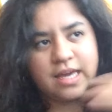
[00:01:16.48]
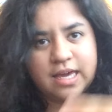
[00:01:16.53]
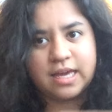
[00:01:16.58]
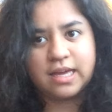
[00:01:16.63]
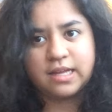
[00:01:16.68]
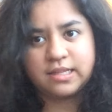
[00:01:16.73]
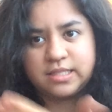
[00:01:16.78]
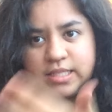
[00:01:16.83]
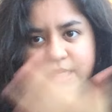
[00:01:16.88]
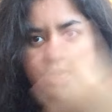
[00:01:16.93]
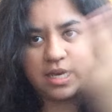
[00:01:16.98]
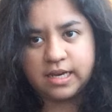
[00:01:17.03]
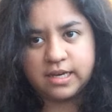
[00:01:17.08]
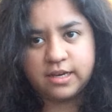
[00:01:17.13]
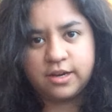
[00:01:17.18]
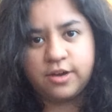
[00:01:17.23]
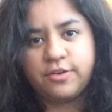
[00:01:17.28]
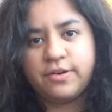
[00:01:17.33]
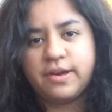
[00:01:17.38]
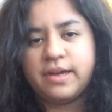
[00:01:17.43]
and yeah.
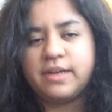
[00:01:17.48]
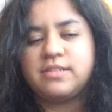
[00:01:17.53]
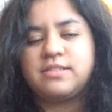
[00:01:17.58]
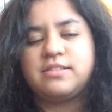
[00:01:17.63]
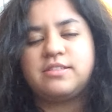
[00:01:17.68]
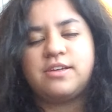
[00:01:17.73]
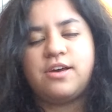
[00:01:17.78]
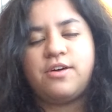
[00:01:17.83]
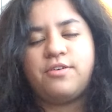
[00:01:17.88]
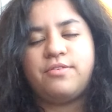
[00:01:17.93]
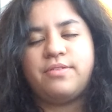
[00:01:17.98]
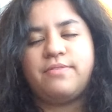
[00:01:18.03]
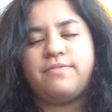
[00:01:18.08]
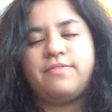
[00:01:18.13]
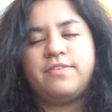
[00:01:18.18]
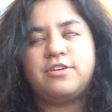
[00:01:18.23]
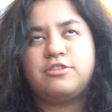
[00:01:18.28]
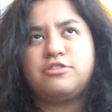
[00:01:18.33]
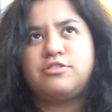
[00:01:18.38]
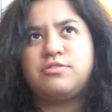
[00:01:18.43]
Alright, so the
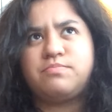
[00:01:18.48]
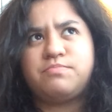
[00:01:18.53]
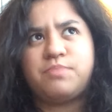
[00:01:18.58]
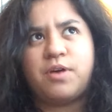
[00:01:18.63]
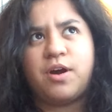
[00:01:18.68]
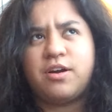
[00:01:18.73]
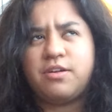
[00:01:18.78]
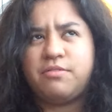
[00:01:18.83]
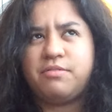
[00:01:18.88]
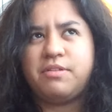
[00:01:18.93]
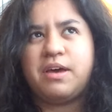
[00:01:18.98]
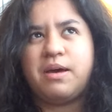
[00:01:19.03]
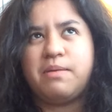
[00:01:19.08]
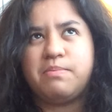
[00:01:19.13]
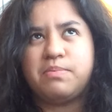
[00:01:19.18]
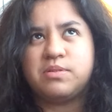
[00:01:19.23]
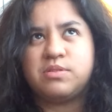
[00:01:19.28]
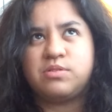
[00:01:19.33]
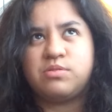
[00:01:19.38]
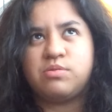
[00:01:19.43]
first part of the
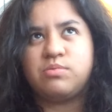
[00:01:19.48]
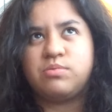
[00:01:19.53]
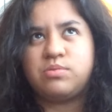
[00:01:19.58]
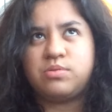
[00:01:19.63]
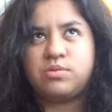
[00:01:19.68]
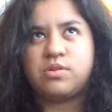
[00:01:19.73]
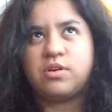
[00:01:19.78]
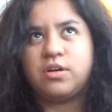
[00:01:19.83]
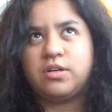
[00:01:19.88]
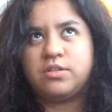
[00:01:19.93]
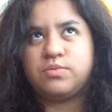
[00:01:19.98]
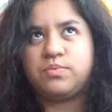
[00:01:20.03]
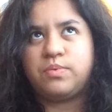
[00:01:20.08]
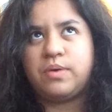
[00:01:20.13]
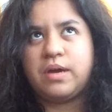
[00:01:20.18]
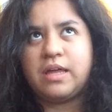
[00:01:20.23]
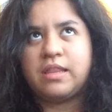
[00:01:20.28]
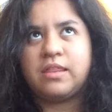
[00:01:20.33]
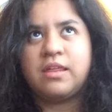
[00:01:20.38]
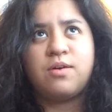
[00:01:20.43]
episode starts
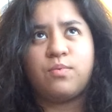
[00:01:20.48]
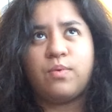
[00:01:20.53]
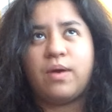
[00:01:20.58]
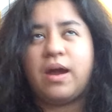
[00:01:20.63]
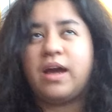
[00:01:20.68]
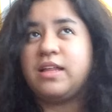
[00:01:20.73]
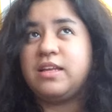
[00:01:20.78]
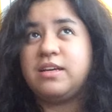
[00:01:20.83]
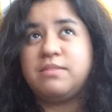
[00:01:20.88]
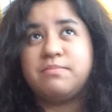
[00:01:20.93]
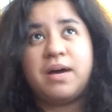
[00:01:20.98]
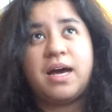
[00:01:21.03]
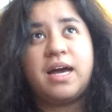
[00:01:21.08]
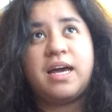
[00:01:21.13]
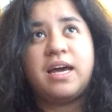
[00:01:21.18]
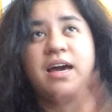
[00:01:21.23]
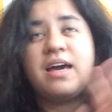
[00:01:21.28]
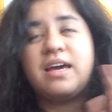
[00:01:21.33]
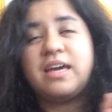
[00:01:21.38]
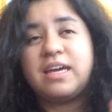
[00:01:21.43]
with Riley and
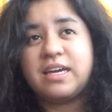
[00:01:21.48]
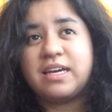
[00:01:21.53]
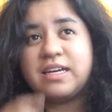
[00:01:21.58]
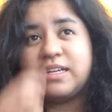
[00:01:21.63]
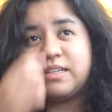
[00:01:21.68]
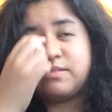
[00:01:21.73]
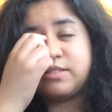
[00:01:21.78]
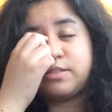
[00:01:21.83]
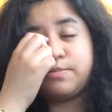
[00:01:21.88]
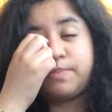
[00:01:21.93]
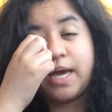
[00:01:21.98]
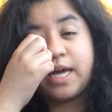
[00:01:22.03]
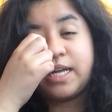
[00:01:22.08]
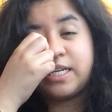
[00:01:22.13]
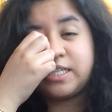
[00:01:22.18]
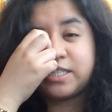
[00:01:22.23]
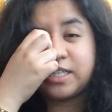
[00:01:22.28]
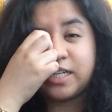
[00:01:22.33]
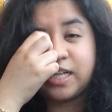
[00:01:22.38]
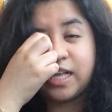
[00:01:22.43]
Maya in
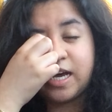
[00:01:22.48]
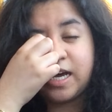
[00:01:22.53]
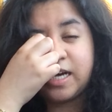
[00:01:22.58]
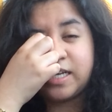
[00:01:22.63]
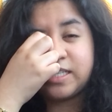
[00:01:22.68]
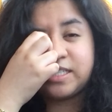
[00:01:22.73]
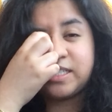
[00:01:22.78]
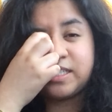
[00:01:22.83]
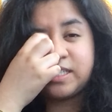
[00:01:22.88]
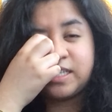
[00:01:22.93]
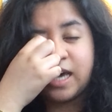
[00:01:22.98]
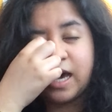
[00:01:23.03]
Spanish class.